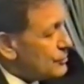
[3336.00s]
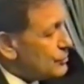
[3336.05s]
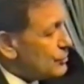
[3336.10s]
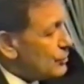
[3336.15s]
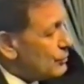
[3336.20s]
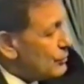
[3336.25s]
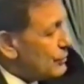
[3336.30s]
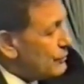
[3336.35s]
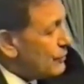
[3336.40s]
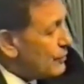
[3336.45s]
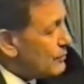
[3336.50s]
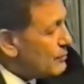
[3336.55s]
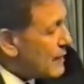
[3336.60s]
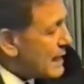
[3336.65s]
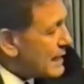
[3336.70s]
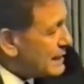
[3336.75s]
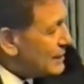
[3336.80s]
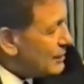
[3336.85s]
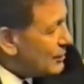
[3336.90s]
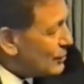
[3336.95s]
sure, we've
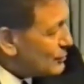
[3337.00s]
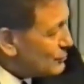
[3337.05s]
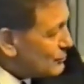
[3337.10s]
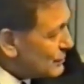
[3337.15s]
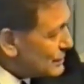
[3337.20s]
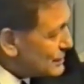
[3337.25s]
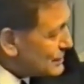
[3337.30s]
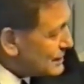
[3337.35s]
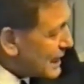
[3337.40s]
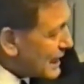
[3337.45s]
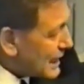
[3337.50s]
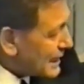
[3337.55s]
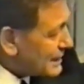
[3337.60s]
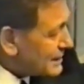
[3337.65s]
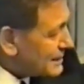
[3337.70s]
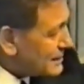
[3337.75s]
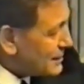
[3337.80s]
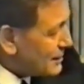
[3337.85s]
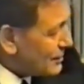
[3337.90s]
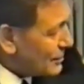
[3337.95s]
made the odd
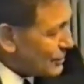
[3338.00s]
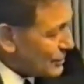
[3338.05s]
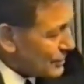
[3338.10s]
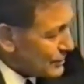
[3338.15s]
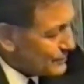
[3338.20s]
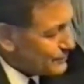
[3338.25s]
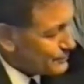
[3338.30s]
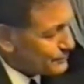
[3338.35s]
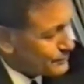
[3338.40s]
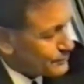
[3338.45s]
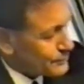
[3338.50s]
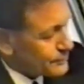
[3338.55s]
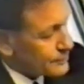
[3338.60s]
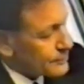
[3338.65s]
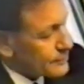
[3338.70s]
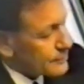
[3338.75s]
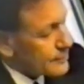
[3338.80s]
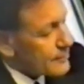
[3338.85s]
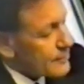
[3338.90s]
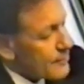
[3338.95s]
mistakes to learn.
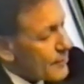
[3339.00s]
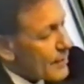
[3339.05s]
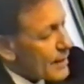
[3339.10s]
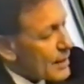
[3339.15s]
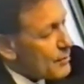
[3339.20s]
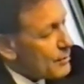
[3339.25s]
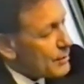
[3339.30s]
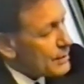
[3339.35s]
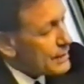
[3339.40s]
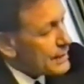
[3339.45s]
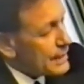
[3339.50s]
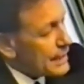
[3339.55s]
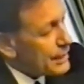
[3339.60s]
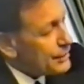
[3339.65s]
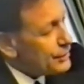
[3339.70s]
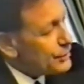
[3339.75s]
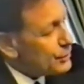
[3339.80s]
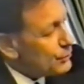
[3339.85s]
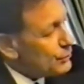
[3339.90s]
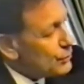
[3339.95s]
But the
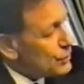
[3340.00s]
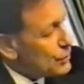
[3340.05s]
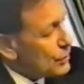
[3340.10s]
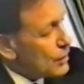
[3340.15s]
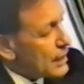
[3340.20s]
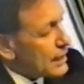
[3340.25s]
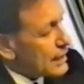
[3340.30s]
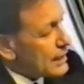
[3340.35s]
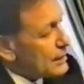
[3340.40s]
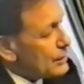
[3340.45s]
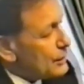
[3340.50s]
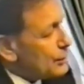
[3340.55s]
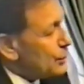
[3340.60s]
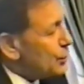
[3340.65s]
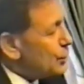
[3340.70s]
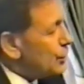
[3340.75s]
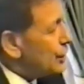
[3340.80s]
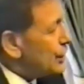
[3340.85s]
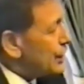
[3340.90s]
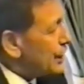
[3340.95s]
engine was like a
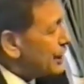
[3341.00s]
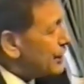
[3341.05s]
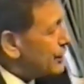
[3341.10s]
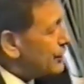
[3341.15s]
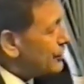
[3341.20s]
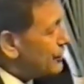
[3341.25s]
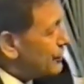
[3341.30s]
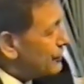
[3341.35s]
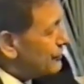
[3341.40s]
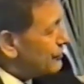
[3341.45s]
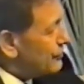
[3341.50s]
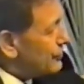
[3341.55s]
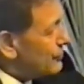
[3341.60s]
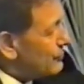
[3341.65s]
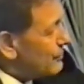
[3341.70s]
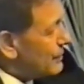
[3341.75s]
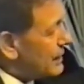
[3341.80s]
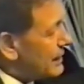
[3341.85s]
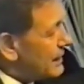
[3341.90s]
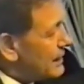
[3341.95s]
learning curve for
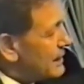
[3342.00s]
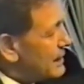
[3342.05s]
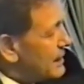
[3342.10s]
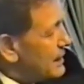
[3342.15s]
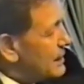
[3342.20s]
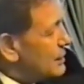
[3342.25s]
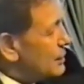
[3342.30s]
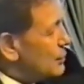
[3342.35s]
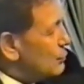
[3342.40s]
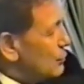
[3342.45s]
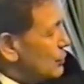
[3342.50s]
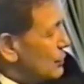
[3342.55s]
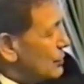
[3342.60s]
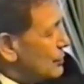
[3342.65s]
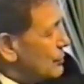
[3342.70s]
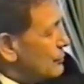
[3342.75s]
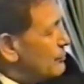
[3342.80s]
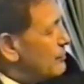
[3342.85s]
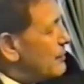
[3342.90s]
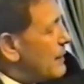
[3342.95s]
me in the
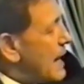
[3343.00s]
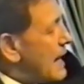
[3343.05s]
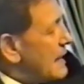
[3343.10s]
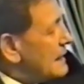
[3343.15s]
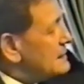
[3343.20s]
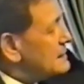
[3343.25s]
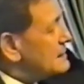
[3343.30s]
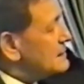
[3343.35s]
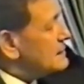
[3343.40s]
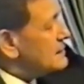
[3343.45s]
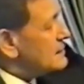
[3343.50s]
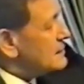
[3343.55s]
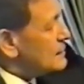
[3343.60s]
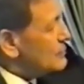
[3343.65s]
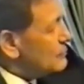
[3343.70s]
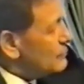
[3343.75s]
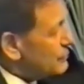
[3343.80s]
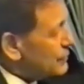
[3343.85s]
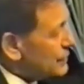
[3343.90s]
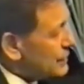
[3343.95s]
world of patents
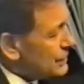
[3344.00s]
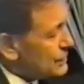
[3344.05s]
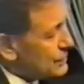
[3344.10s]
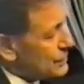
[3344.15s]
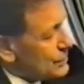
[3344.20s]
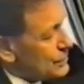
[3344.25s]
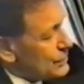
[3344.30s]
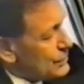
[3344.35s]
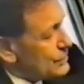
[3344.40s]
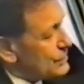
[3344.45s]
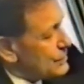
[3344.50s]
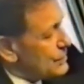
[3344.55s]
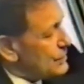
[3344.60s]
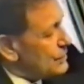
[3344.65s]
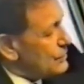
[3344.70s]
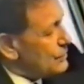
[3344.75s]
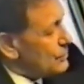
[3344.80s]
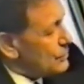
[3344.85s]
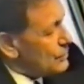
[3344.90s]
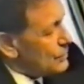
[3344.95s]
and business
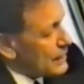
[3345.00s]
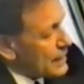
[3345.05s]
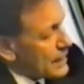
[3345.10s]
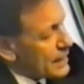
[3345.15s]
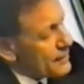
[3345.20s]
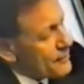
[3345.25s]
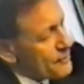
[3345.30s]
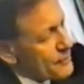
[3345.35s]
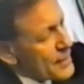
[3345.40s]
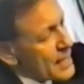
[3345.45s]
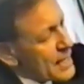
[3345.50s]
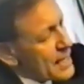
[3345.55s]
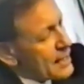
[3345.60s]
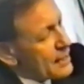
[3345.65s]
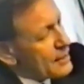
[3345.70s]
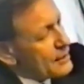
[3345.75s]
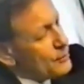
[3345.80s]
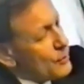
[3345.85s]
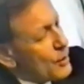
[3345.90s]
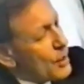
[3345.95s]
and all that.
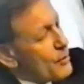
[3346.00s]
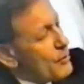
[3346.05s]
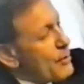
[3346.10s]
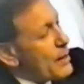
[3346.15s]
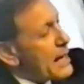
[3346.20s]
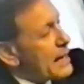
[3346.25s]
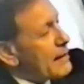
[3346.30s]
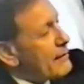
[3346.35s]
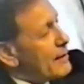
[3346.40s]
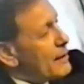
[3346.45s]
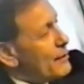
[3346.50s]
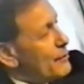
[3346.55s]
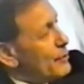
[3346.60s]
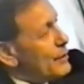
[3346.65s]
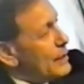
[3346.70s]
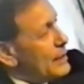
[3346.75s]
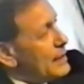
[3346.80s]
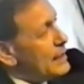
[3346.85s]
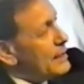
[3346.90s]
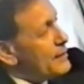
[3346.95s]
With my background,
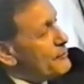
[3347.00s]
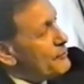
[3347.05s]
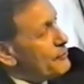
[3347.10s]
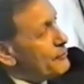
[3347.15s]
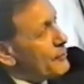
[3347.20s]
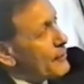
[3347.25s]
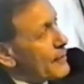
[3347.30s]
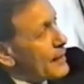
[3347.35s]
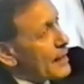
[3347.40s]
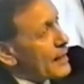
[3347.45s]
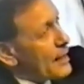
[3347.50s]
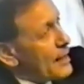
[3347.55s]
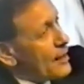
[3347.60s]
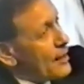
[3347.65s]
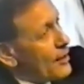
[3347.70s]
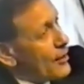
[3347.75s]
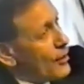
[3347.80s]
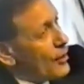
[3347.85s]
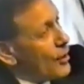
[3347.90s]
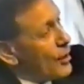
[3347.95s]
Peter,
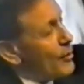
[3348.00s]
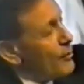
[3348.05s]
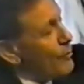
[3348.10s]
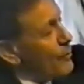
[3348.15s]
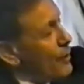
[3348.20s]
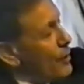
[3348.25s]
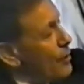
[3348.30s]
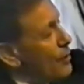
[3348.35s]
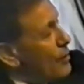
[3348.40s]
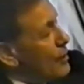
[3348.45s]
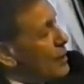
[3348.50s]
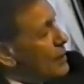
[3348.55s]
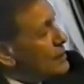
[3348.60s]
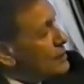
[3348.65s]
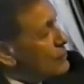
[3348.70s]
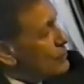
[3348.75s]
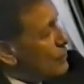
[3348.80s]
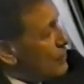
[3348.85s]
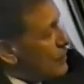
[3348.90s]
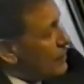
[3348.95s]
I'm the
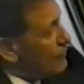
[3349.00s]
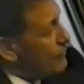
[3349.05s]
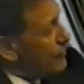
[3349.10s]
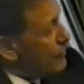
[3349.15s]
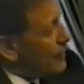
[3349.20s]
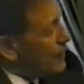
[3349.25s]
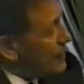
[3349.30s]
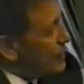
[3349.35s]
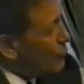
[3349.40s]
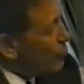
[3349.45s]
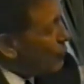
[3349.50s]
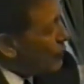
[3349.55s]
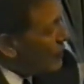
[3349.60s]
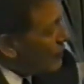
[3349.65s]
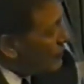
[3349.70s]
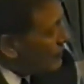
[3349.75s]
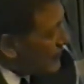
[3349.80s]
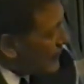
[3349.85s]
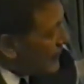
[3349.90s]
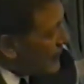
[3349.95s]
highest qualified
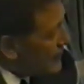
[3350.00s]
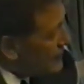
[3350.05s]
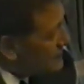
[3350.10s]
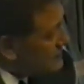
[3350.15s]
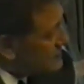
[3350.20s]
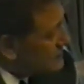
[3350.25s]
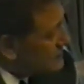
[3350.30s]
welder